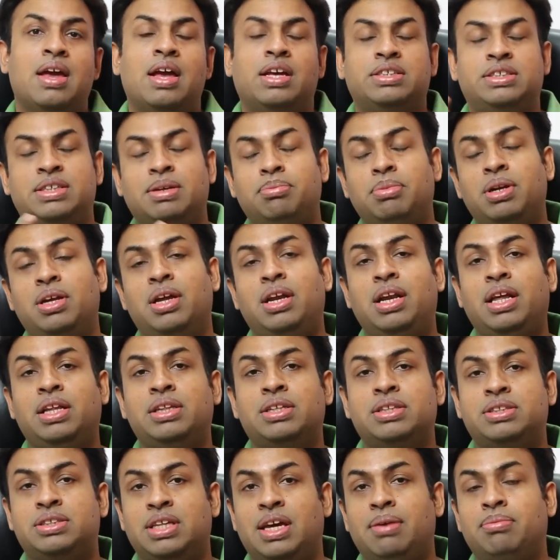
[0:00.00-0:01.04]
Similarly,
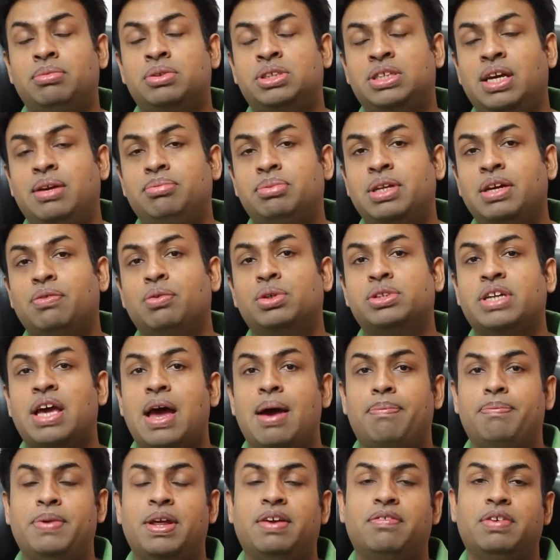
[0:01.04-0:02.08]
the same thing was
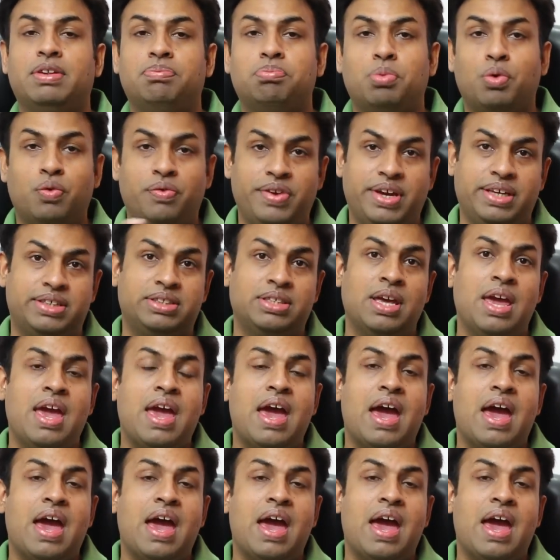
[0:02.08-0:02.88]
happening with movies.